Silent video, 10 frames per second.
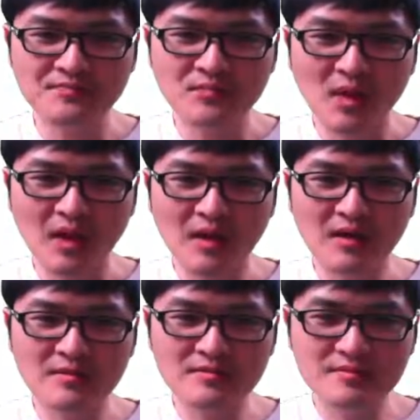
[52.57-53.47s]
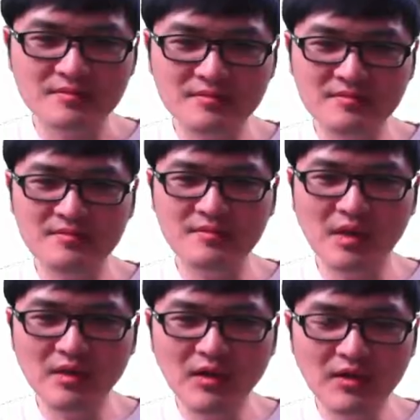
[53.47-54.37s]
So uh,
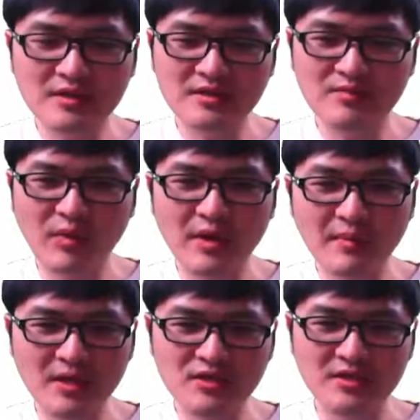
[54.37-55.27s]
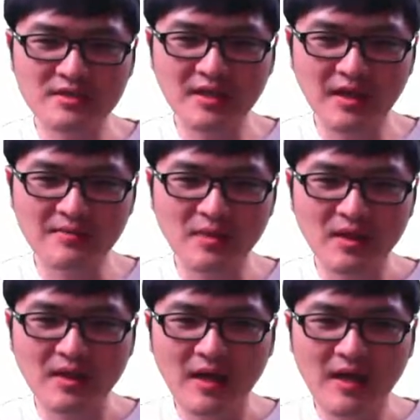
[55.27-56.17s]
it looks pretty much the
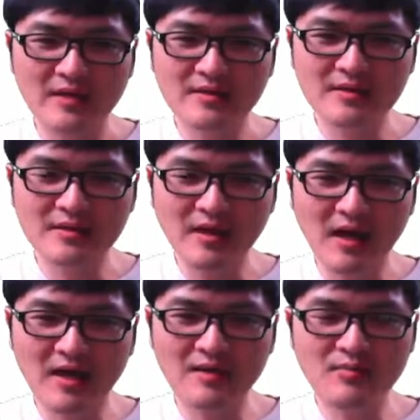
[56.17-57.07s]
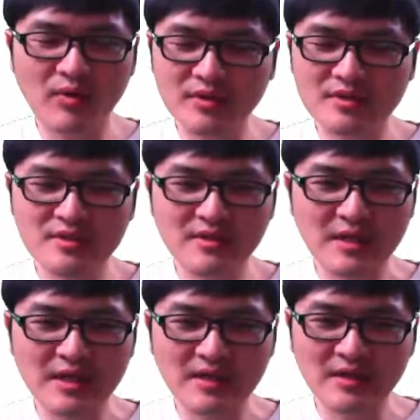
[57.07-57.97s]
same. And I
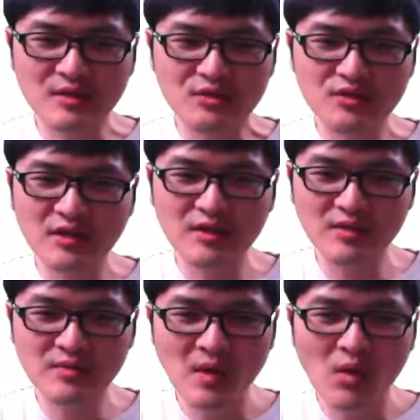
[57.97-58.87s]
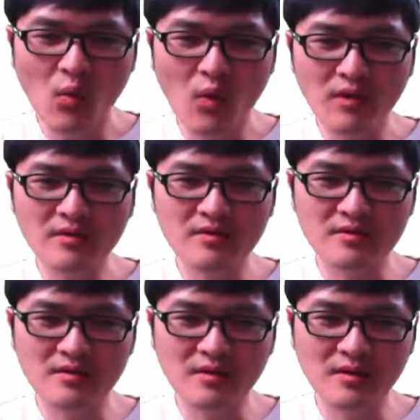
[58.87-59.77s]
personally still
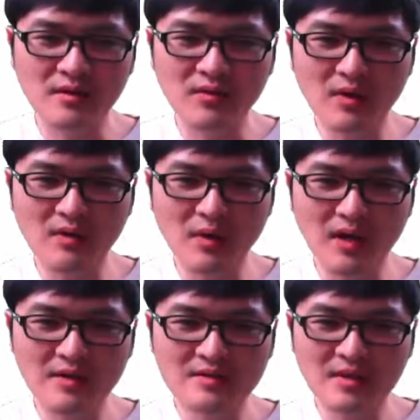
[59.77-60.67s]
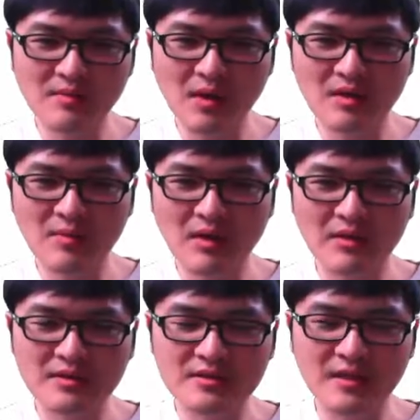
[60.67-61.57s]
wonder why some
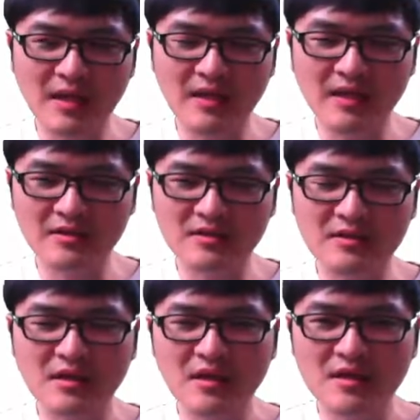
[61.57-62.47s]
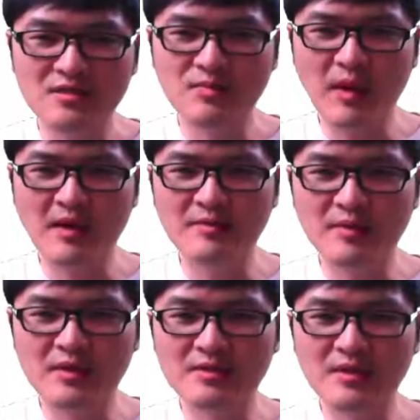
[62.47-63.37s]
email is just landing on the
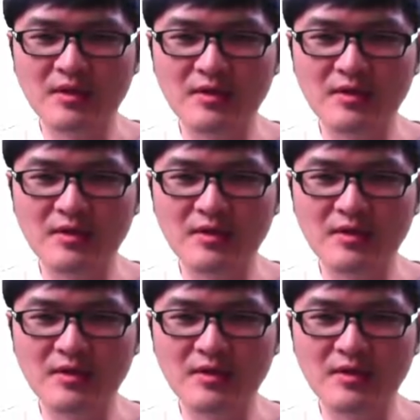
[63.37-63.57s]
spam.